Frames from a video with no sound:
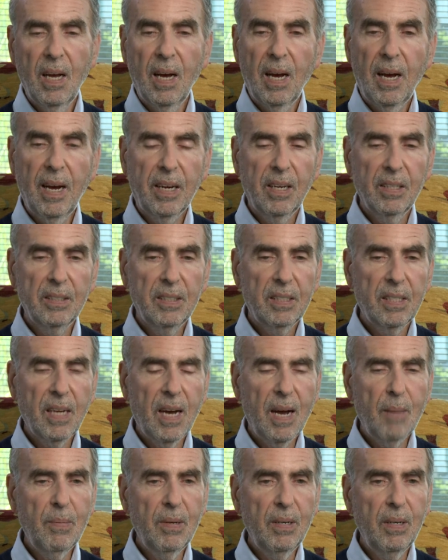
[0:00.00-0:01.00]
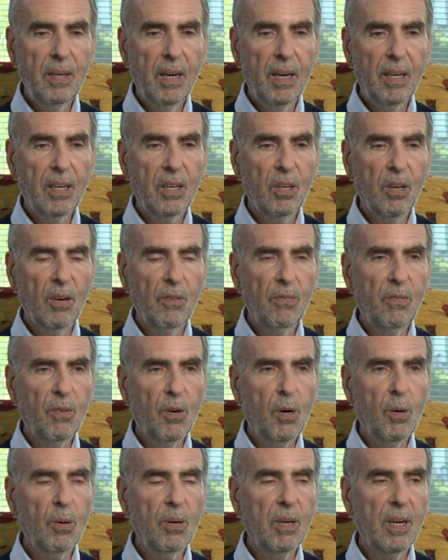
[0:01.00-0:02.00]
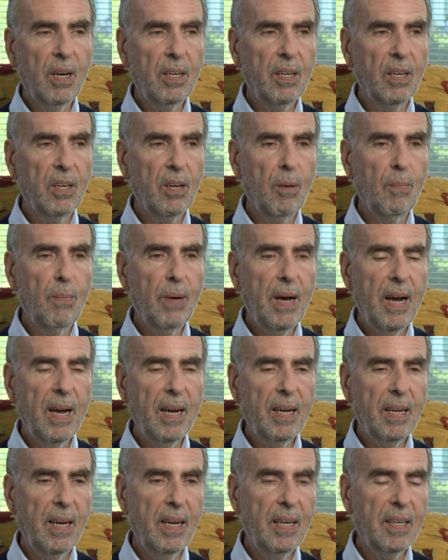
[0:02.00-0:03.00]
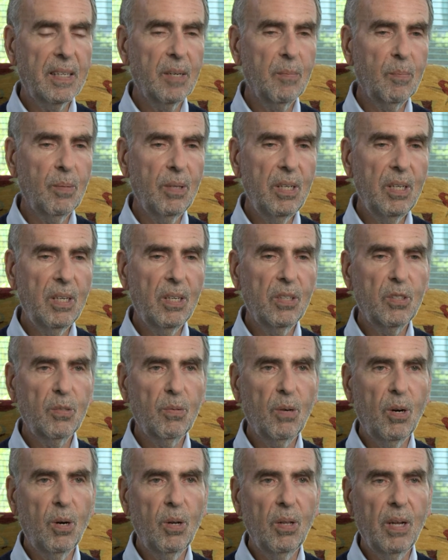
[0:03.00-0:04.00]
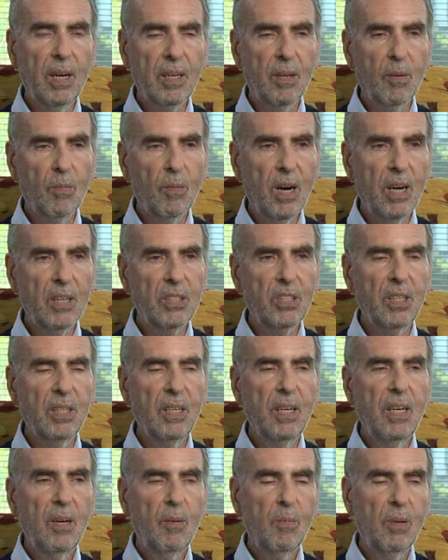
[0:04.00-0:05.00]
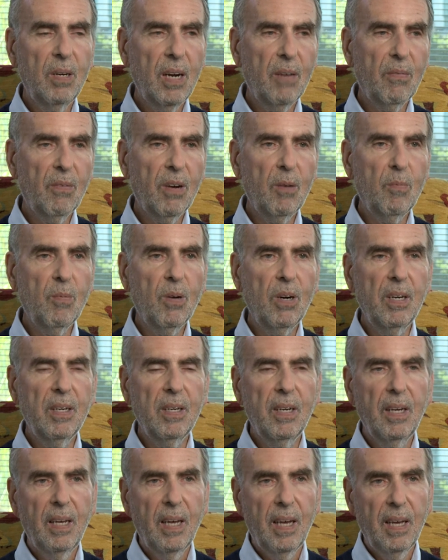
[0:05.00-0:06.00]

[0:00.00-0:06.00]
I could stop it, I could go forward, I could go back, I had complete control, I could watch it whenever I want,